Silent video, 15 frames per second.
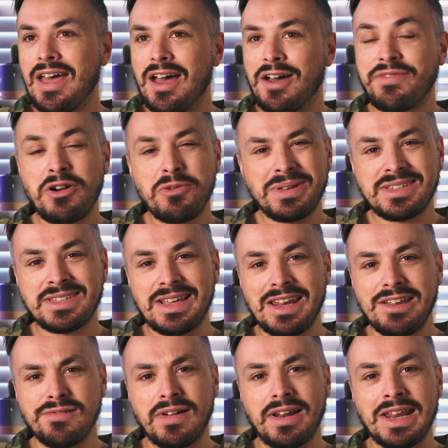I felt a bit
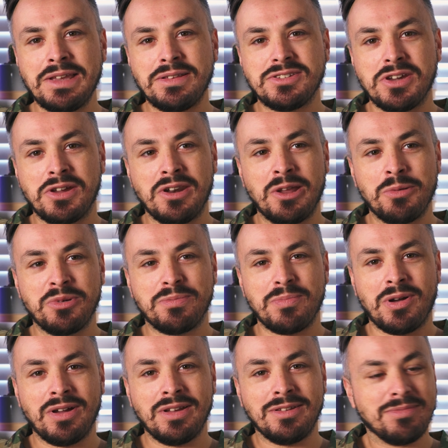silly really, turning up with
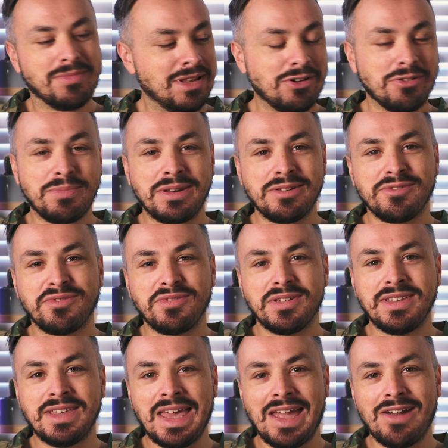my little bit of
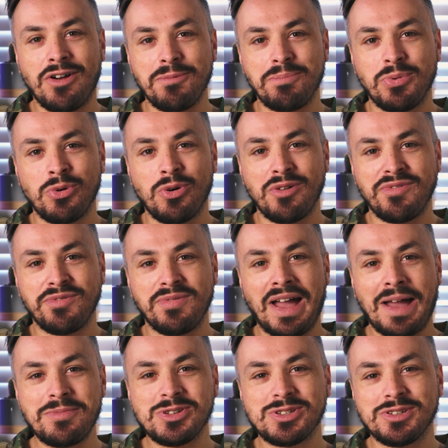gear I bought off
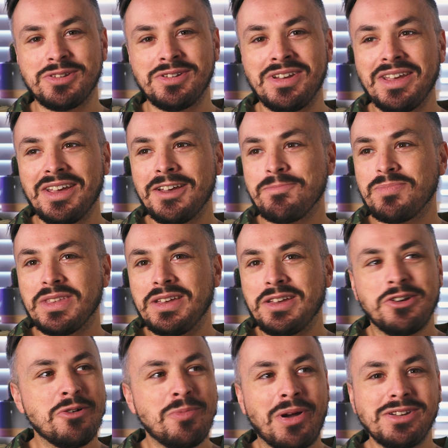Amazon.
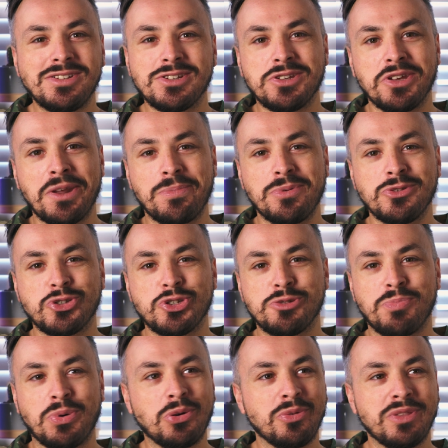Who am I to turn up and
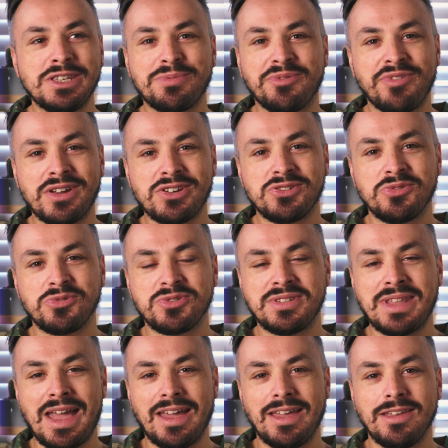spoil these professionals'
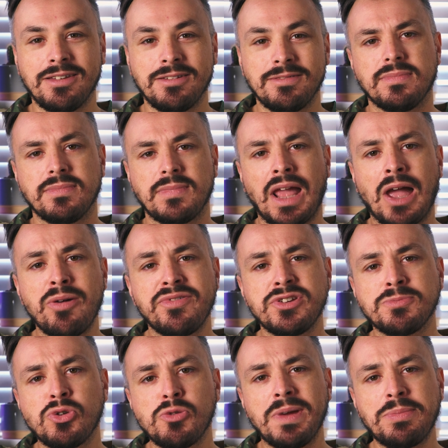day?
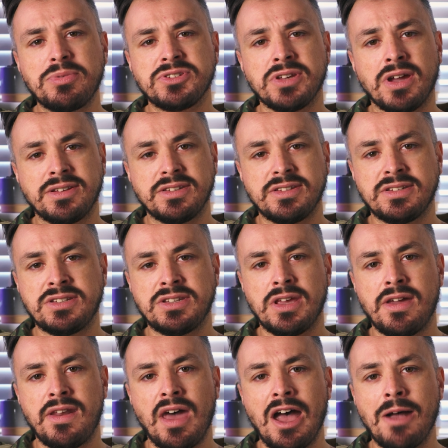However, as more people started to
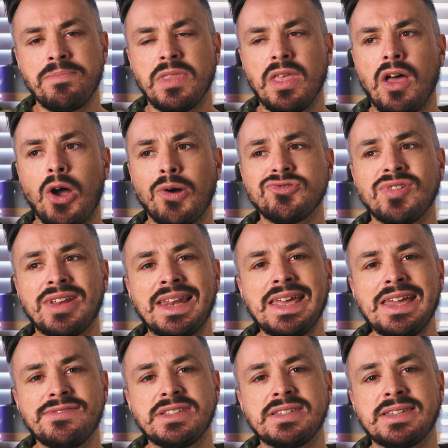turn up, I was
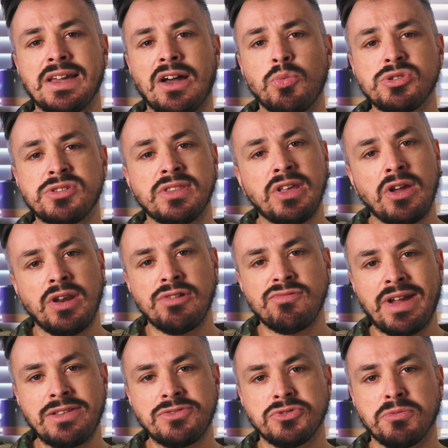relieved to see I wasn't the only
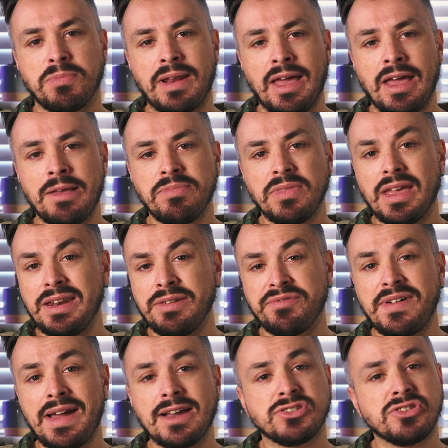rental player, and in
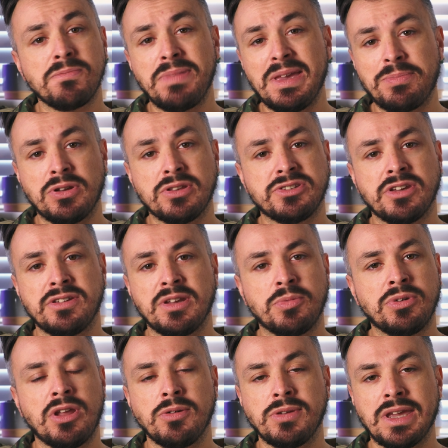fact some people had turned
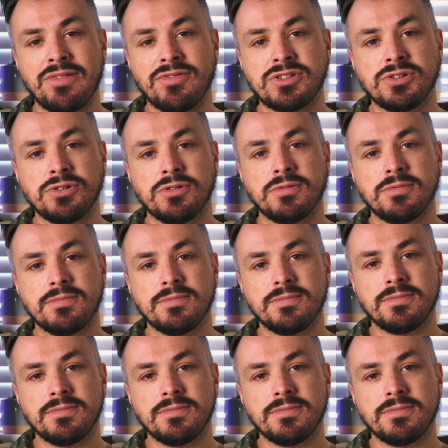up with no gear at all.